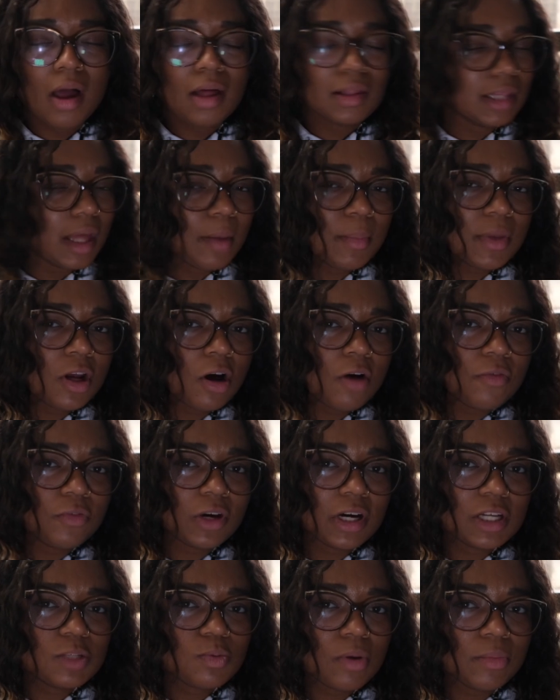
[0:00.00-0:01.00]
Let me know if you
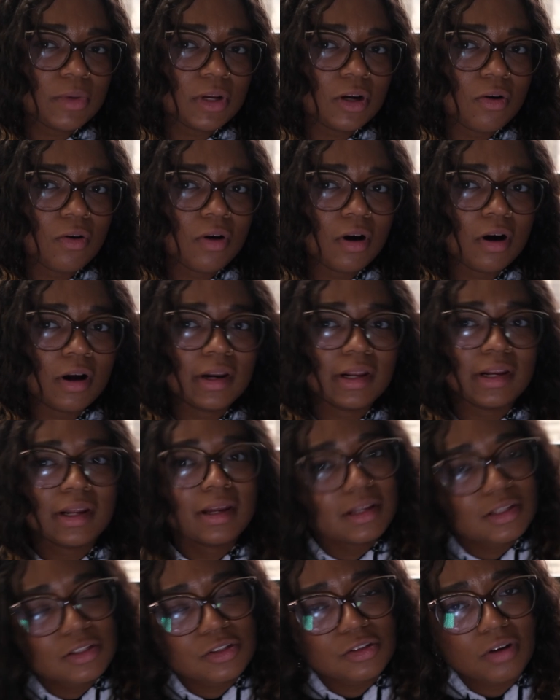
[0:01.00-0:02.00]
guys want me to go on an
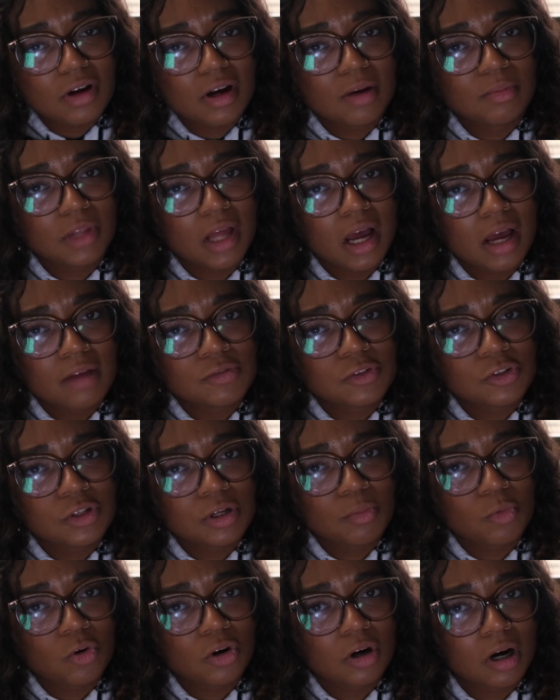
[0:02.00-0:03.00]
Instagram live
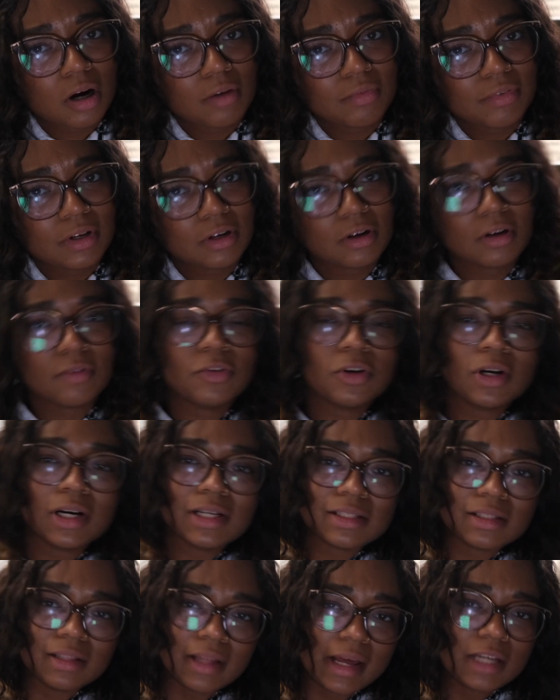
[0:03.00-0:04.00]
stream more often, or if you
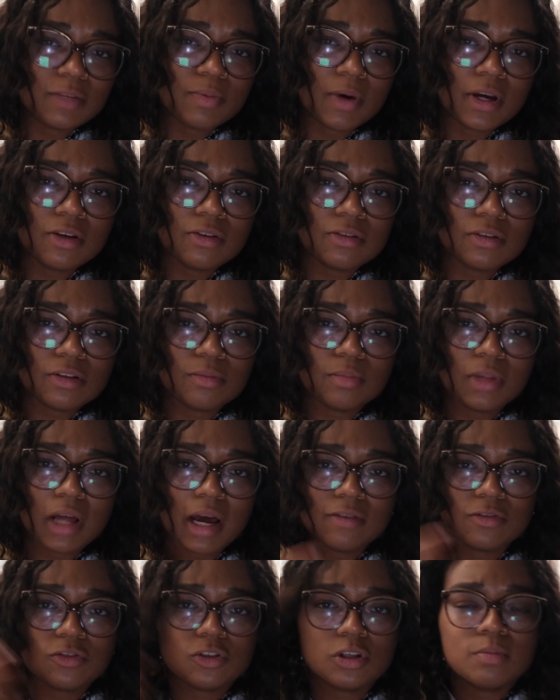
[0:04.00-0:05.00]
guys liked my YouTube
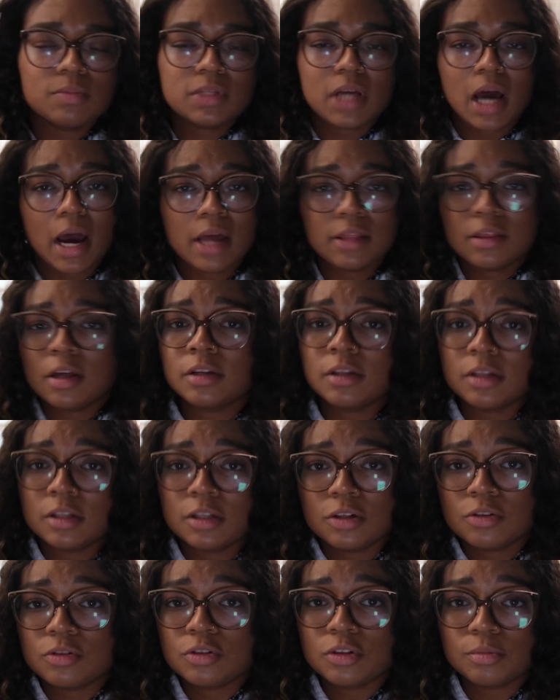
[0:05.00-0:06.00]
live streams. I thought that the
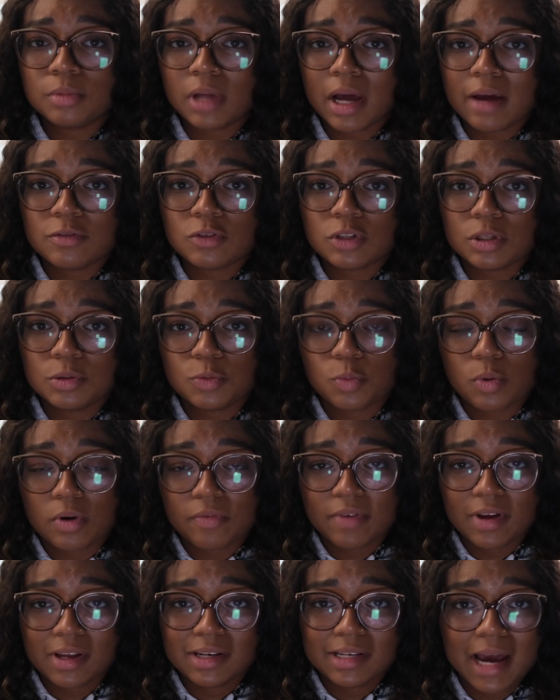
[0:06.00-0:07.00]
YouTube live streams were
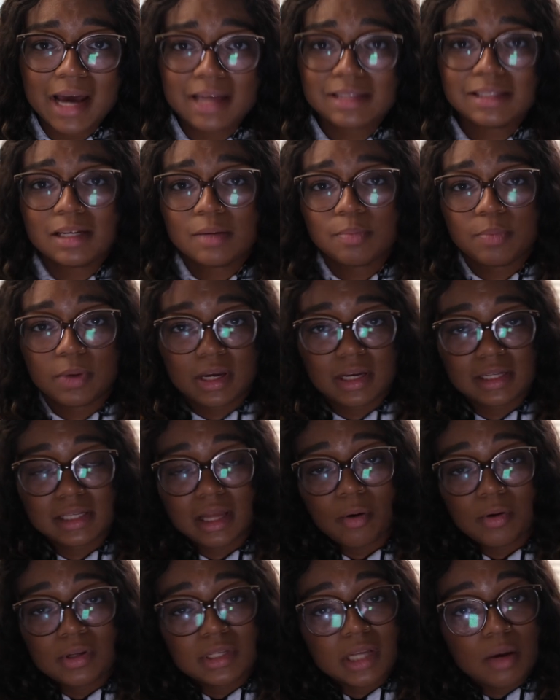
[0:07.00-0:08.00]
fantastic because
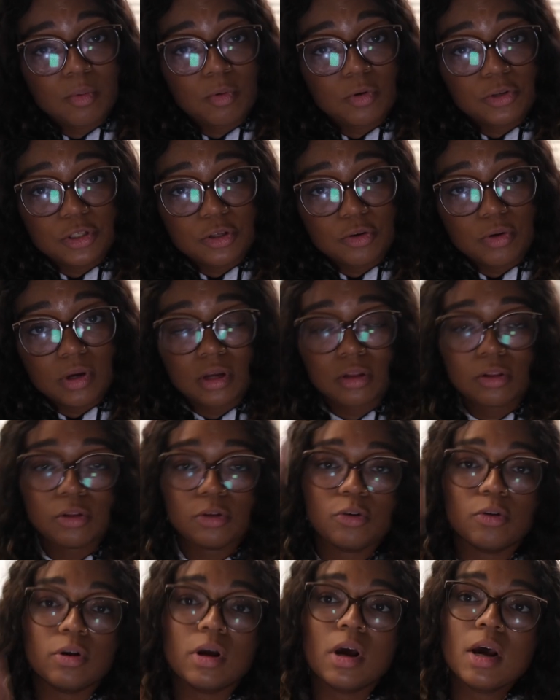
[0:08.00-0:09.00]
I was able to
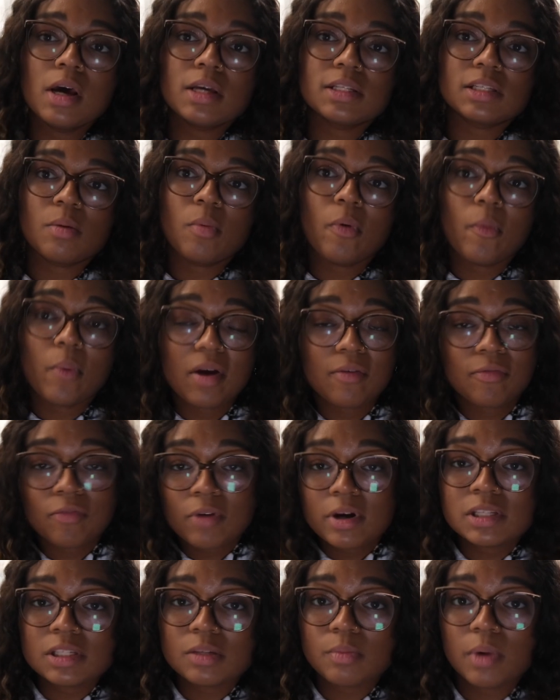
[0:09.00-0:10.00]
include some of my
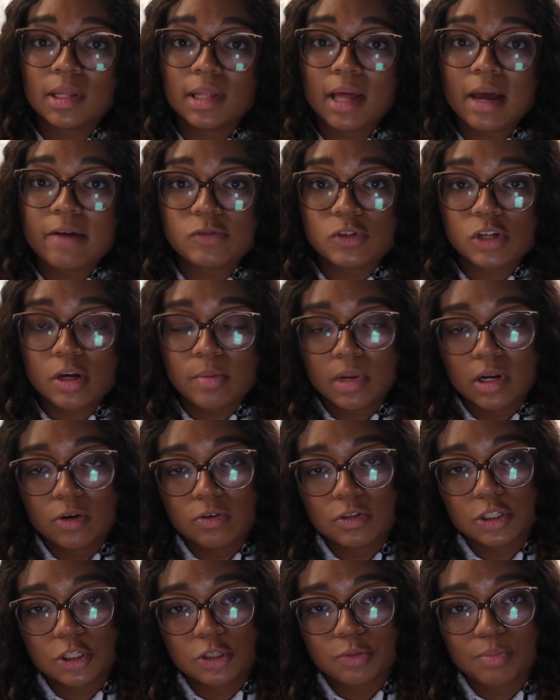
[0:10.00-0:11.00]
friends in my live stream, and it
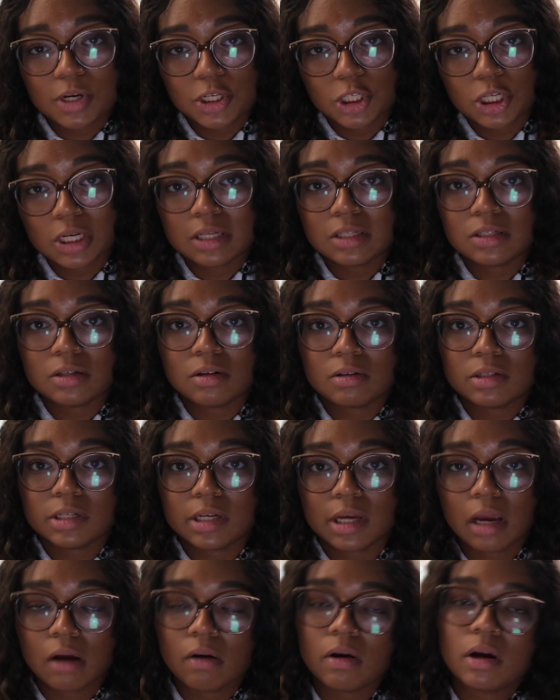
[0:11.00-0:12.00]
was just much easier to
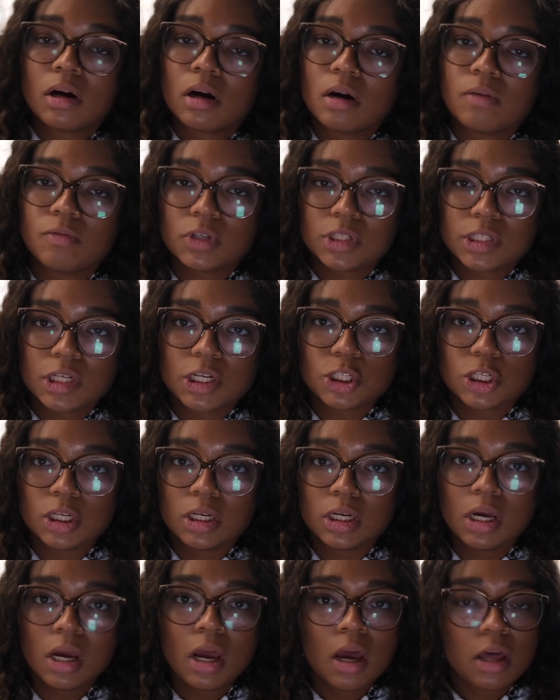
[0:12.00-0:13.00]
carry
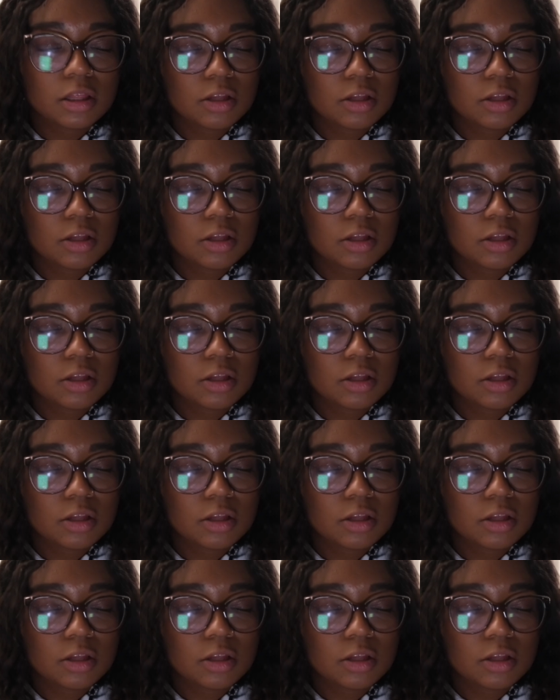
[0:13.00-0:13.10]
conversation.